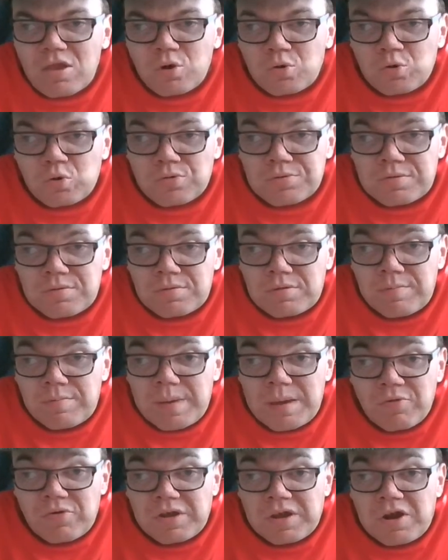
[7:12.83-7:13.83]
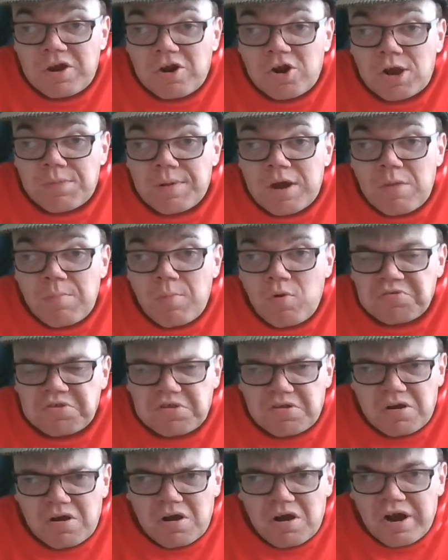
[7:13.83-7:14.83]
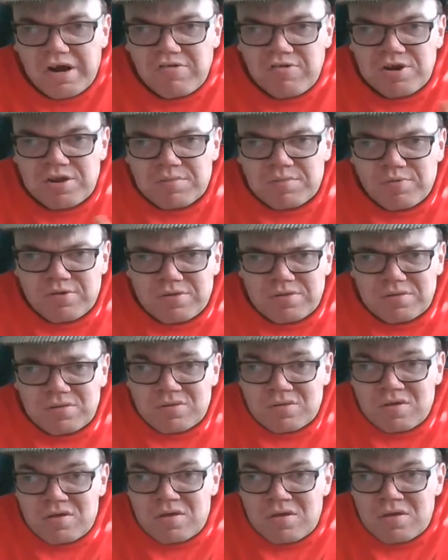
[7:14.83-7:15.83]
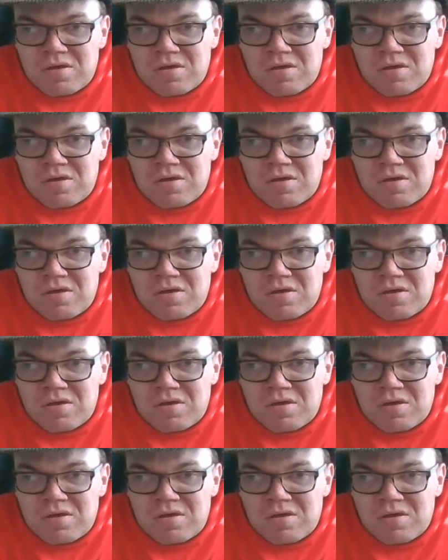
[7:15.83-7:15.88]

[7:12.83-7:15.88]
losing the people he cares about, mostly Iris, but I